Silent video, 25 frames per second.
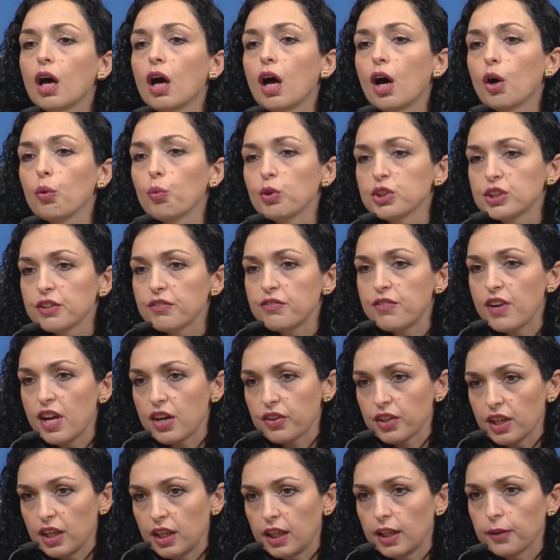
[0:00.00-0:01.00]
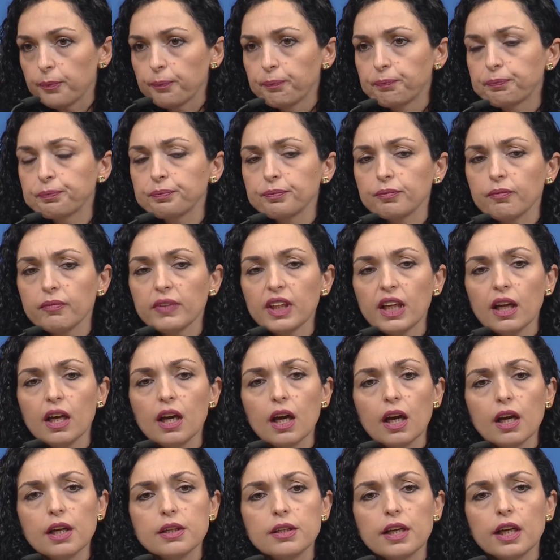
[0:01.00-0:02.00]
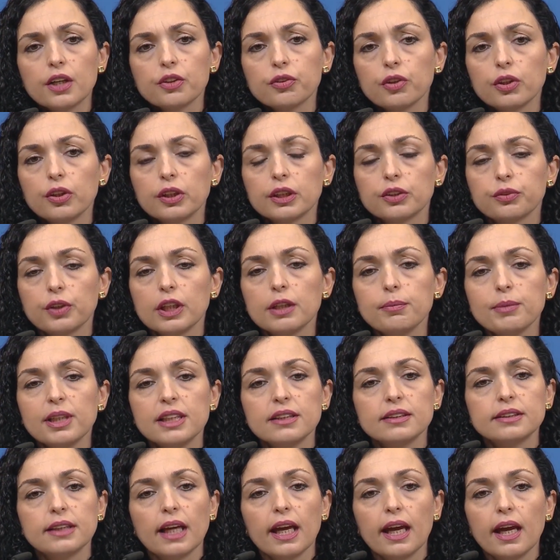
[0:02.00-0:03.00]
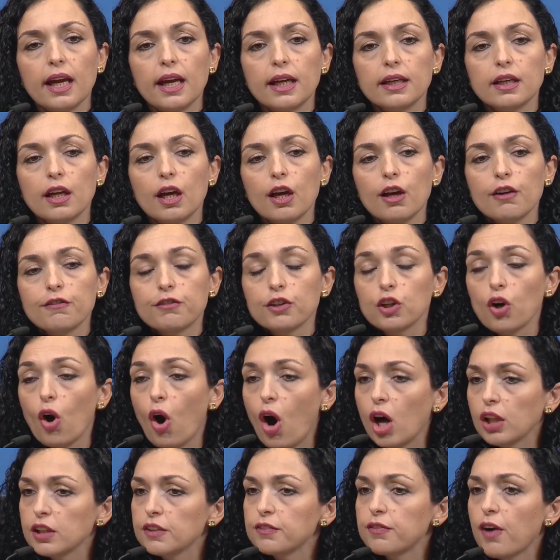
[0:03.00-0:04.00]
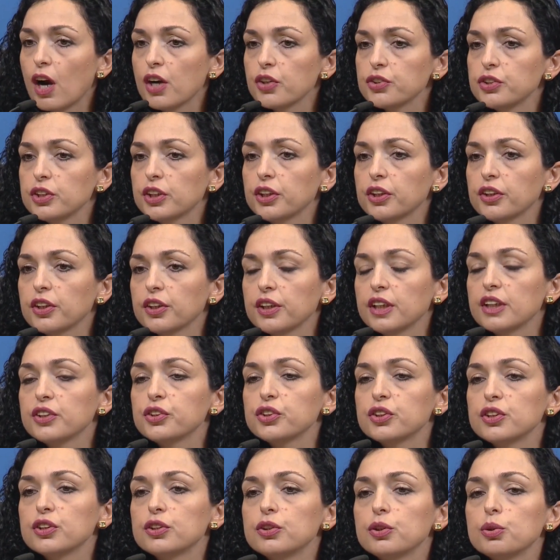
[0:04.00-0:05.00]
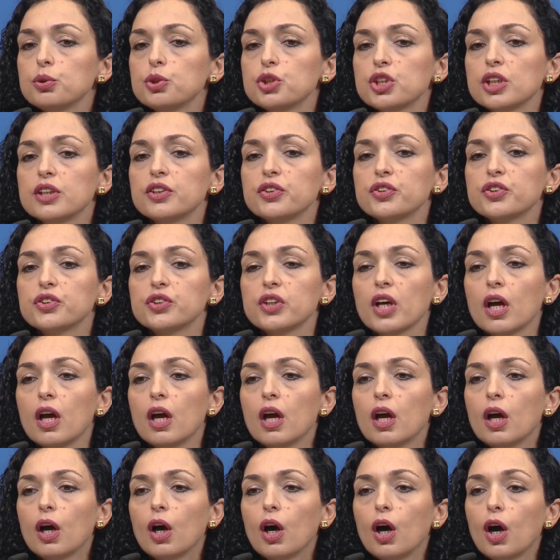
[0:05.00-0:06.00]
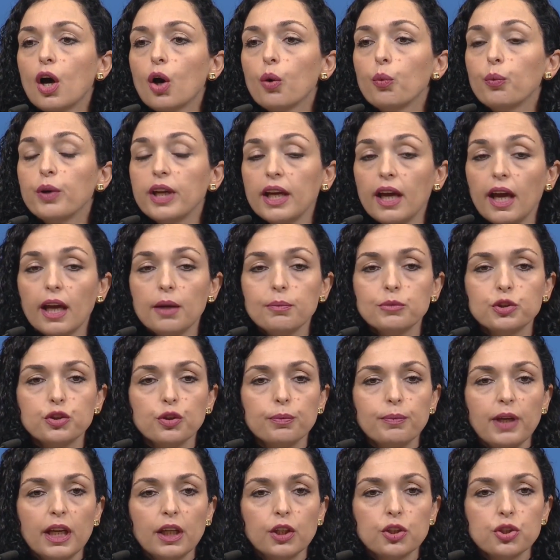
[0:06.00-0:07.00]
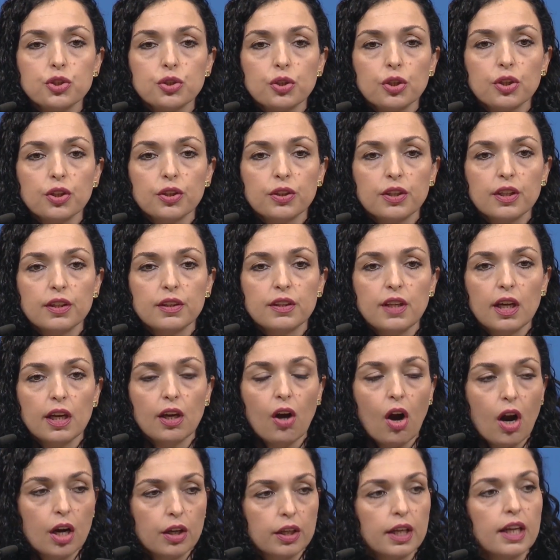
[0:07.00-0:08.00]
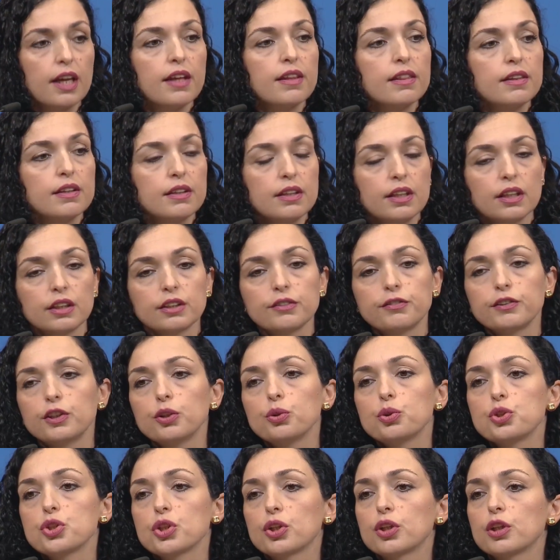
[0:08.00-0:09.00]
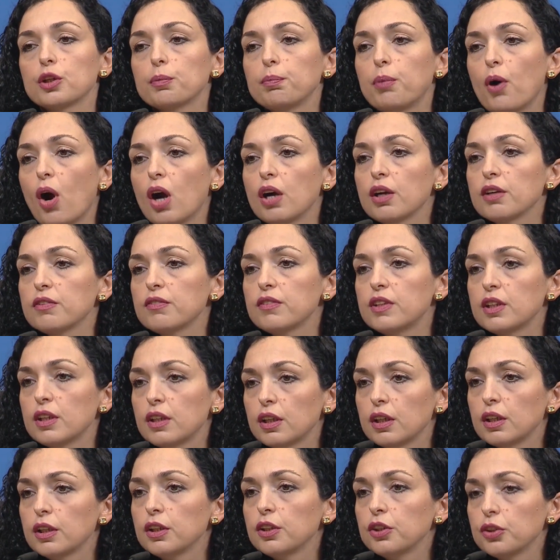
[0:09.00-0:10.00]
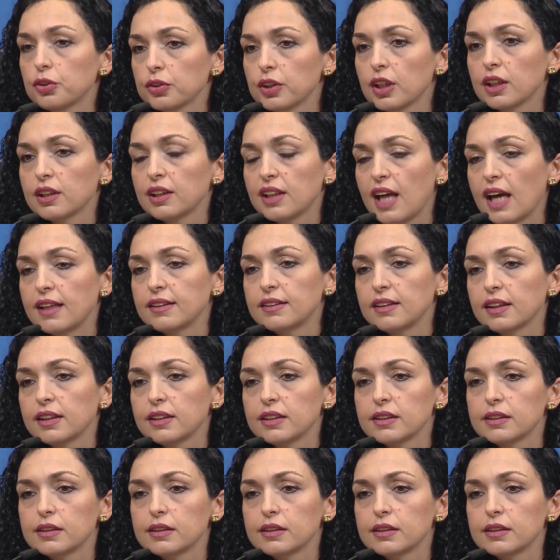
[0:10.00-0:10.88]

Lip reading: was a very narrow agreement, and for all of our security institutions, we aim to make sure that they are in the near future part of the Euro-Atlantic